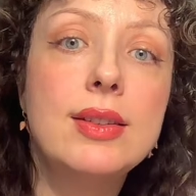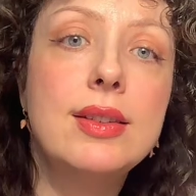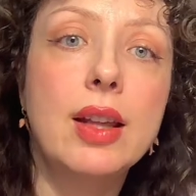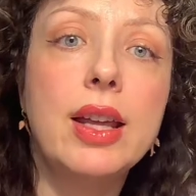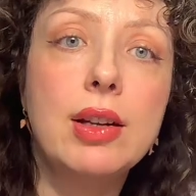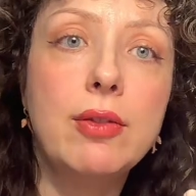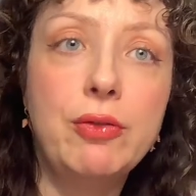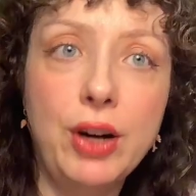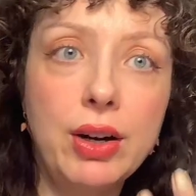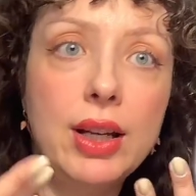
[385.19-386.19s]
like
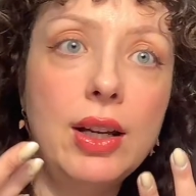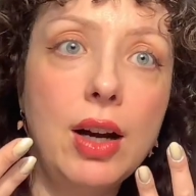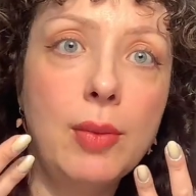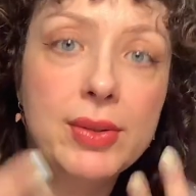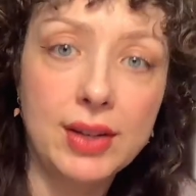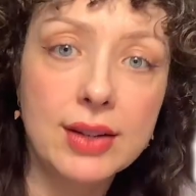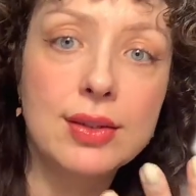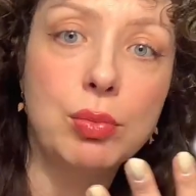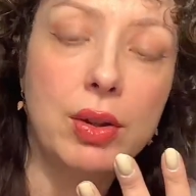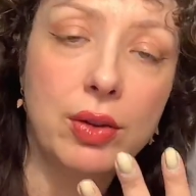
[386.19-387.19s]
very
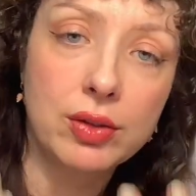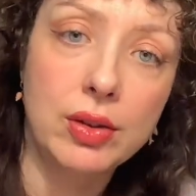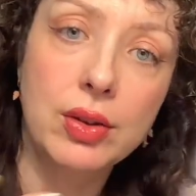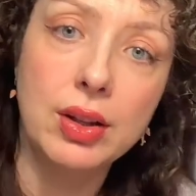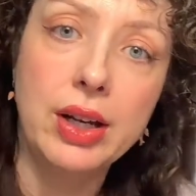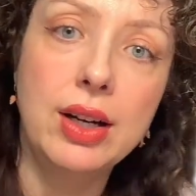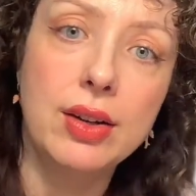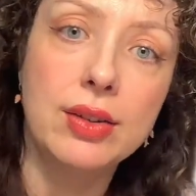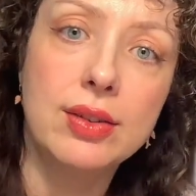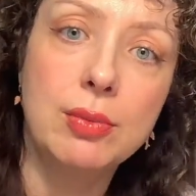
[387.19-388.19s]
obsessed with certain layers